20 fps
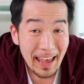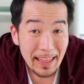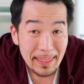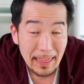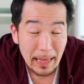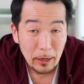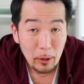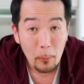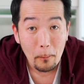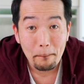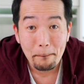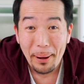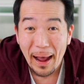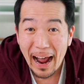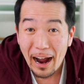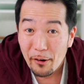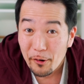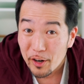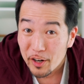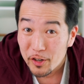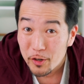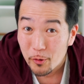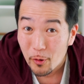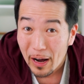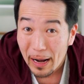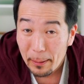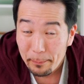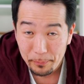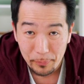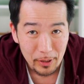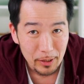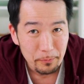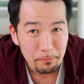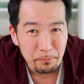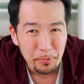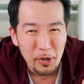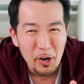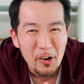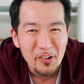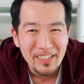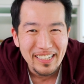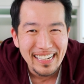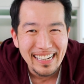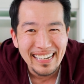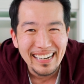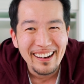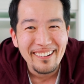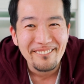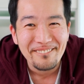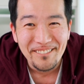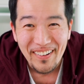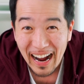that'll power you up with protein and